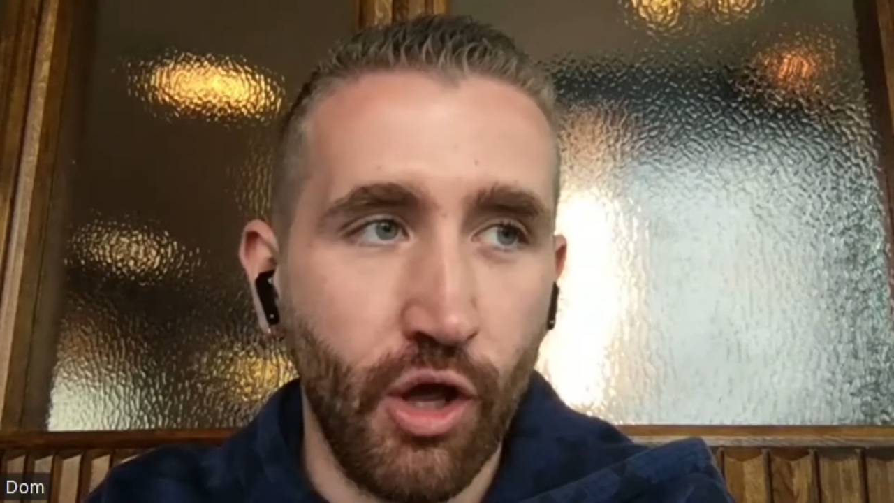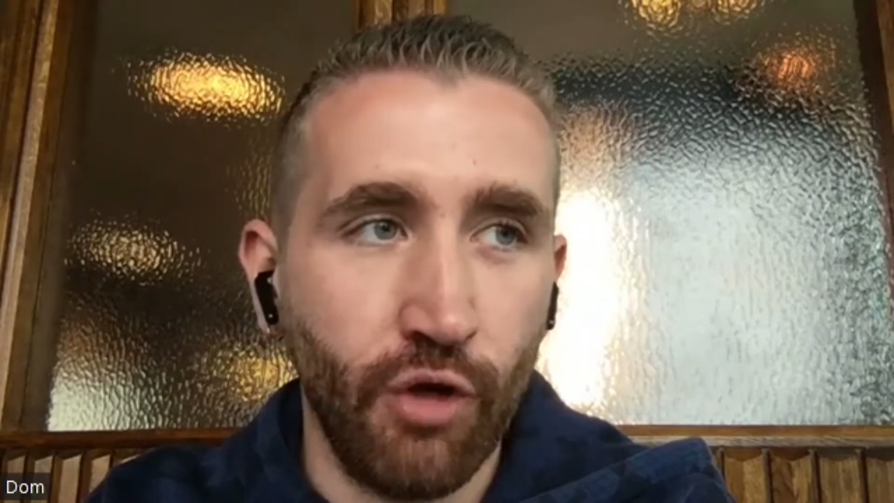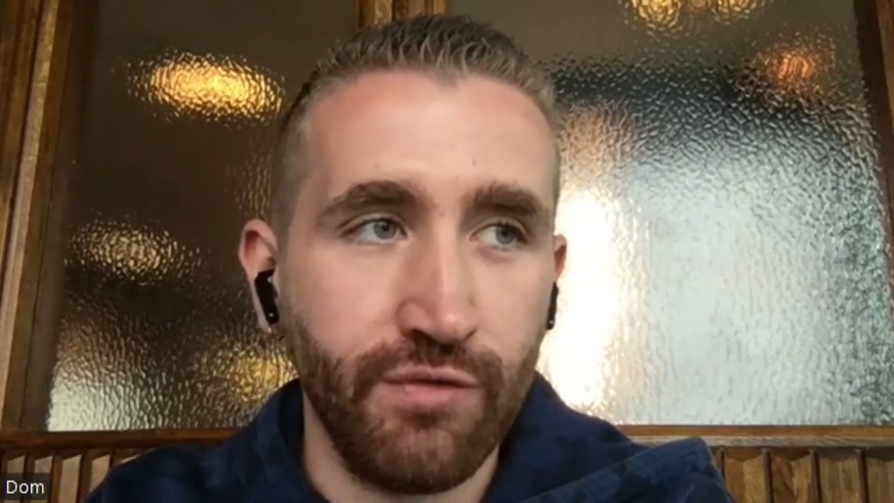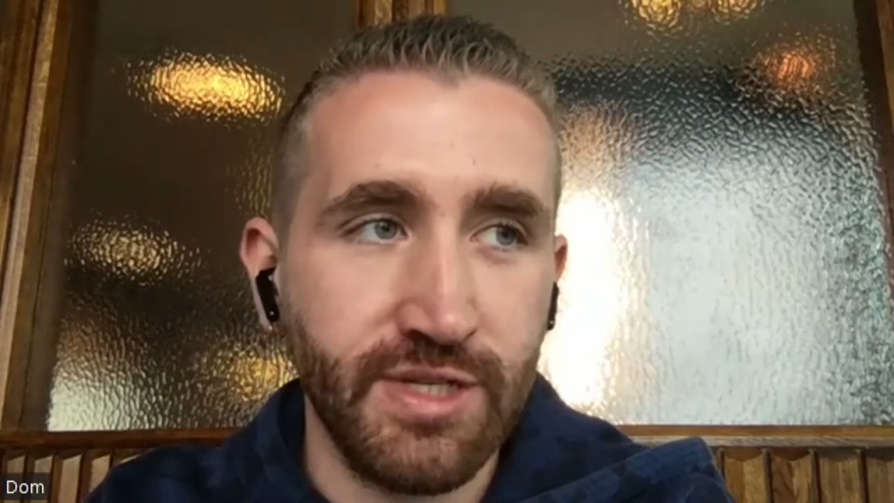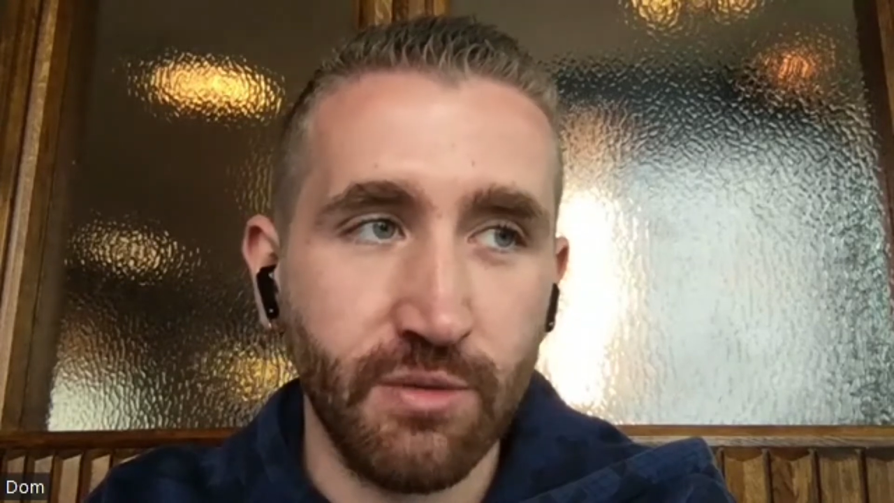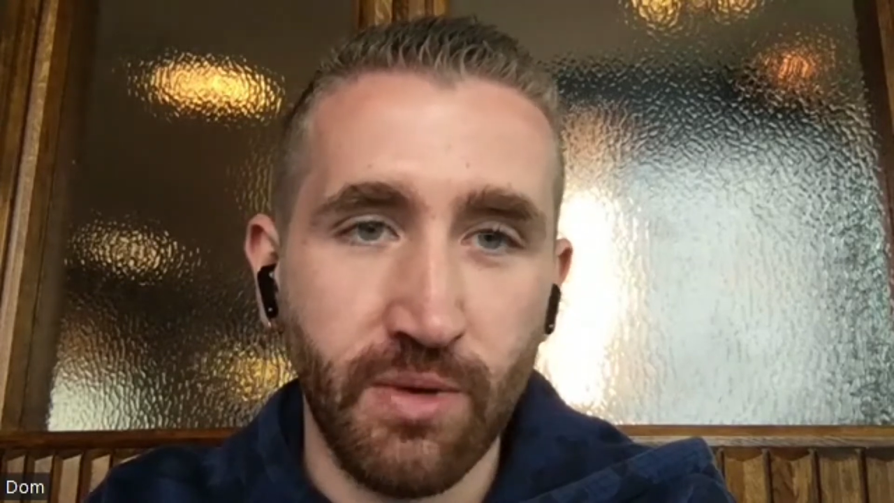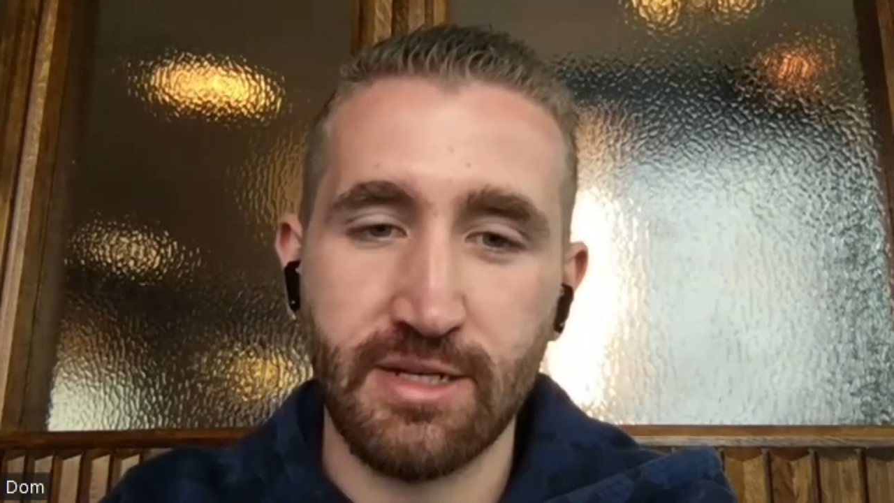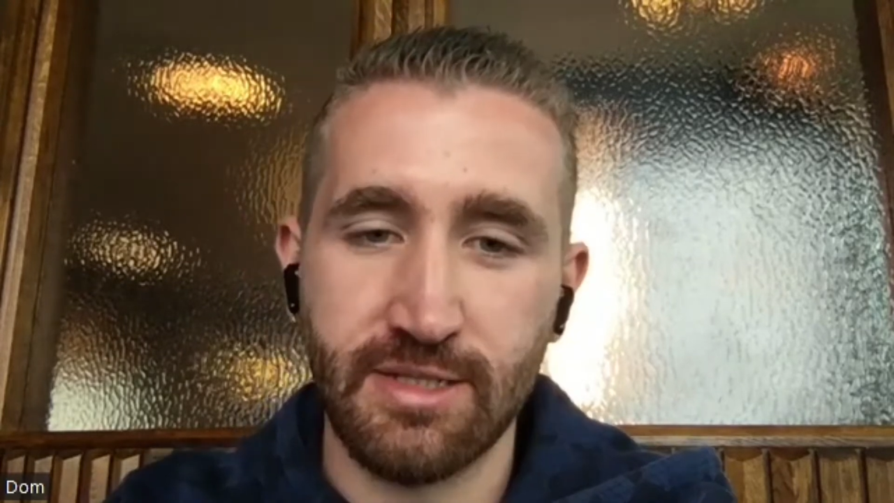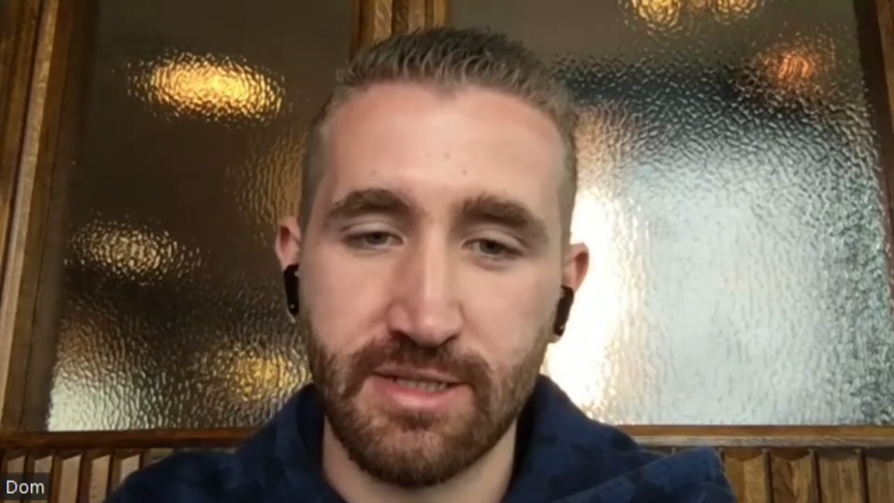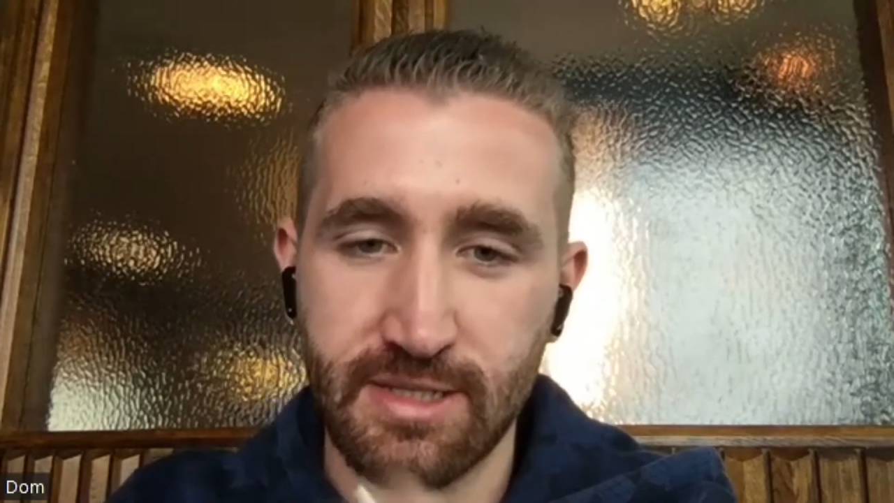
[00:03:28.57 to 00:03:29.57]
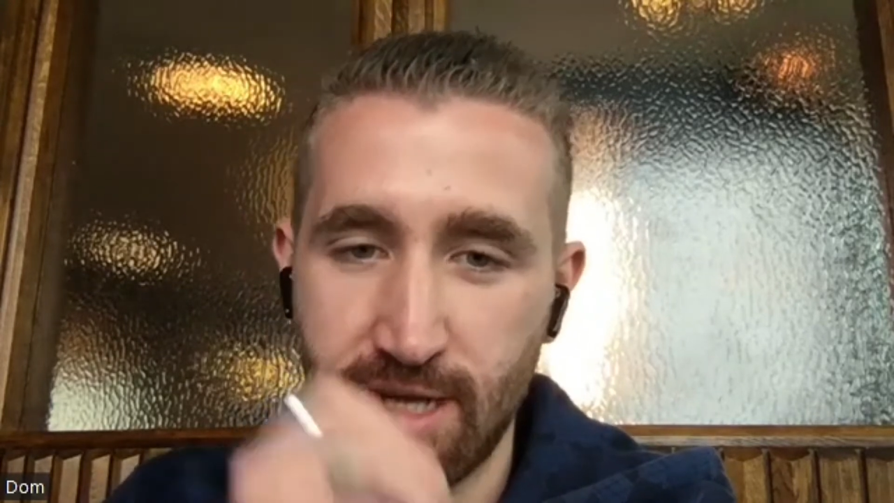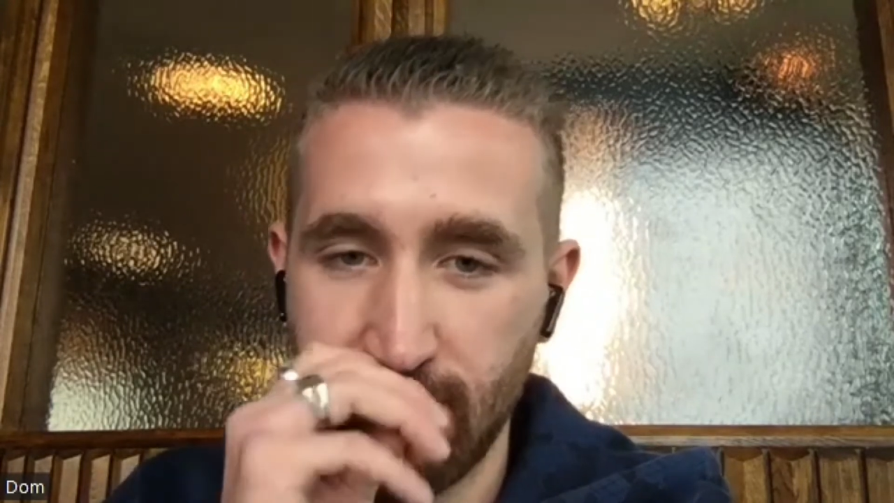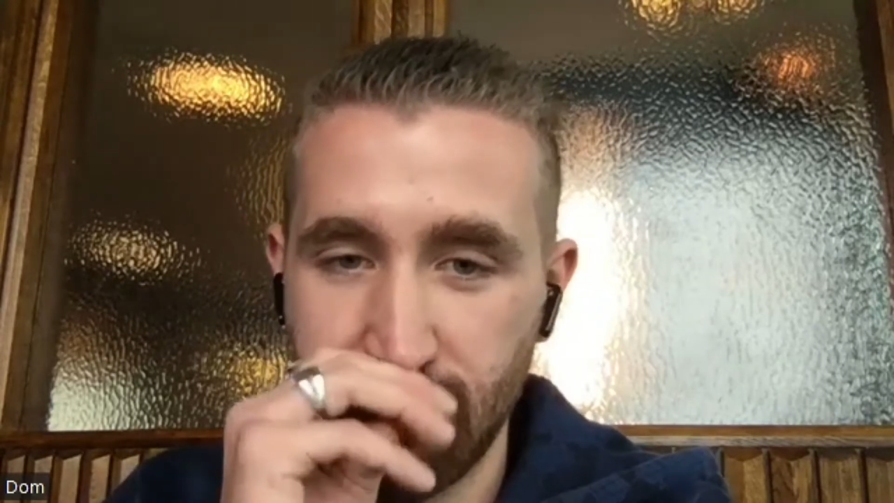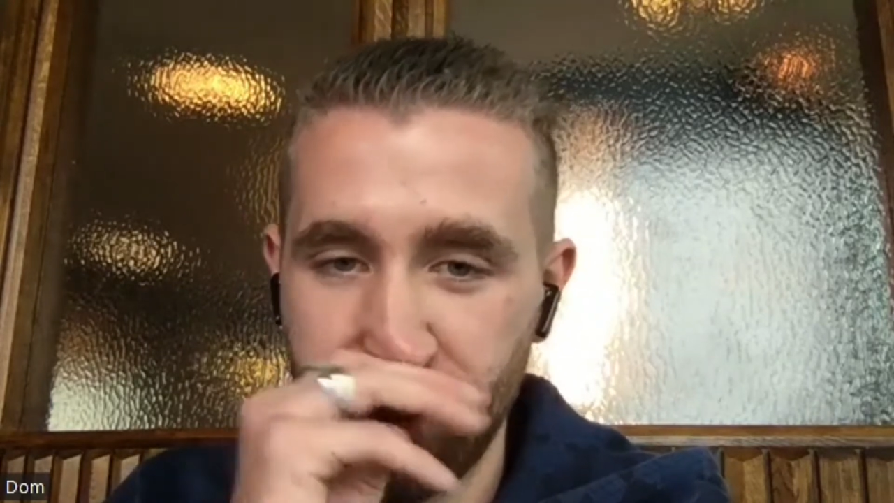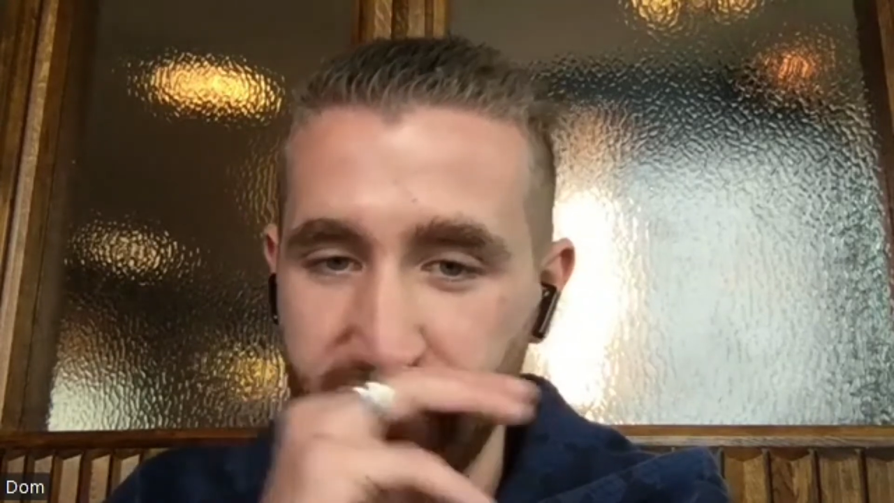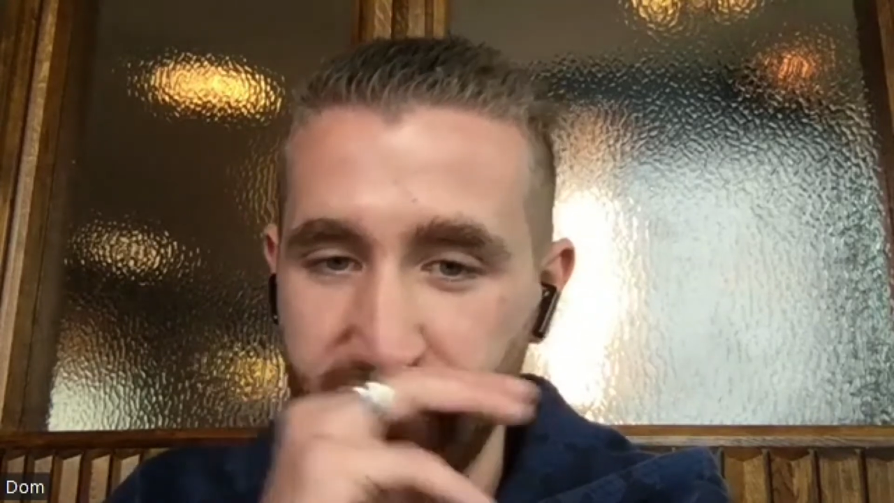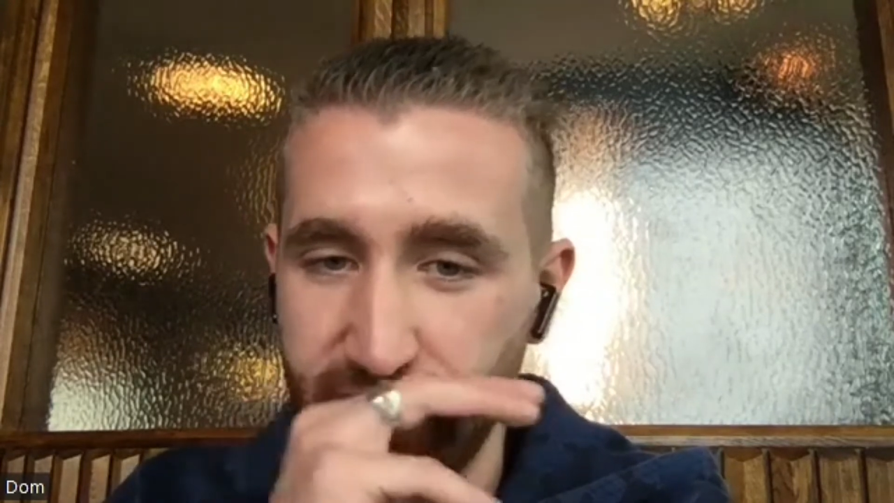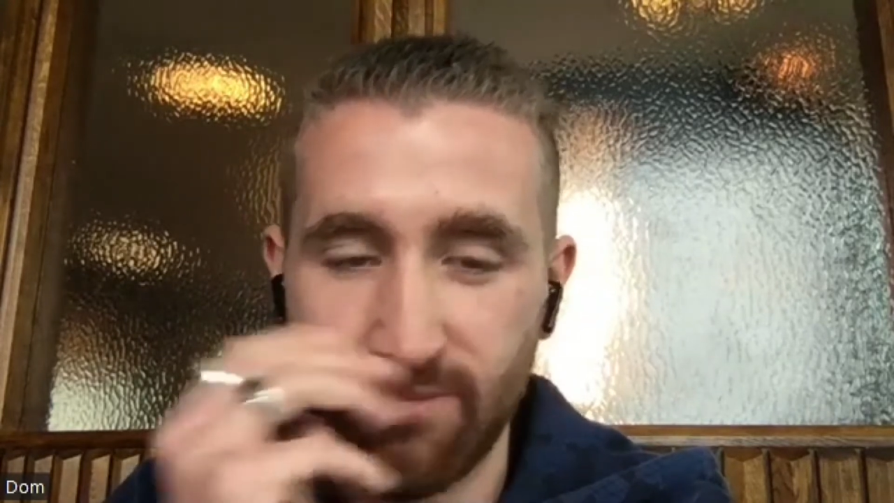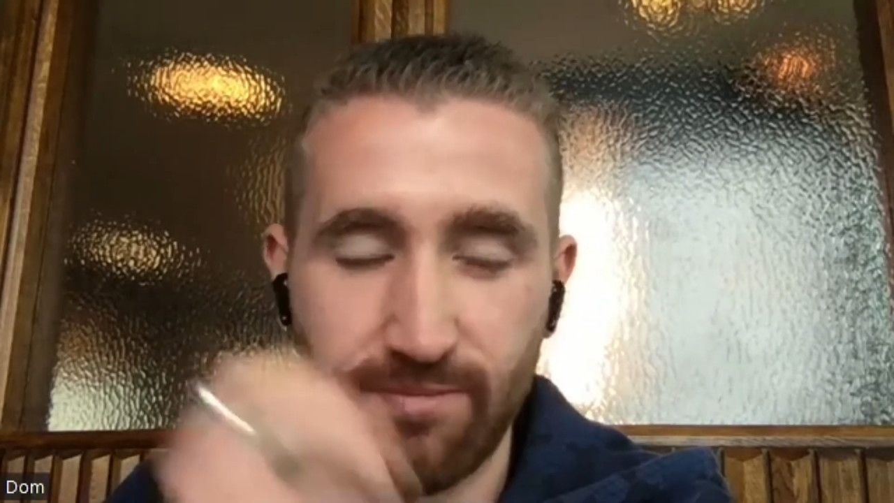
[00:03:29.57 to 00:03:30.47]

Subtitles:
Obviously, as designers to